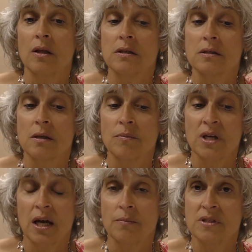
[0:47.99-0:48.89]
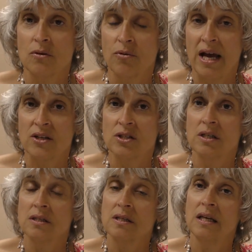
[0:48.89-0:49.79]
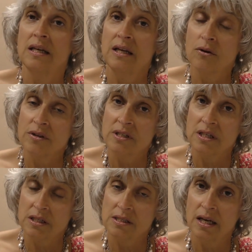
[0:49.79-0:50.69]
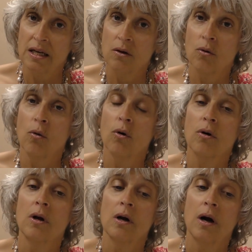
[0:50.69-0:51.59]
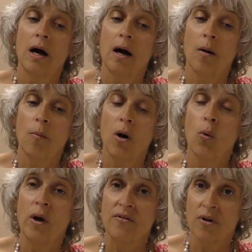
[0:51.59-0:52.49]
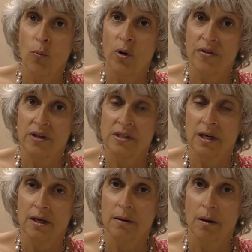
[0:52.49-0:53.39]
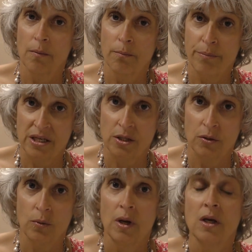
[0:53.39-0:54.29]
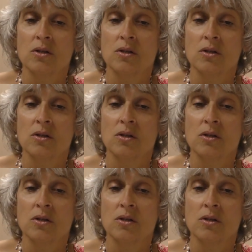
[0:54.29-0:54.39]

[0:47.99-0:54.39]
Sometimes the rash is near the tick site or away from where the tick bit you.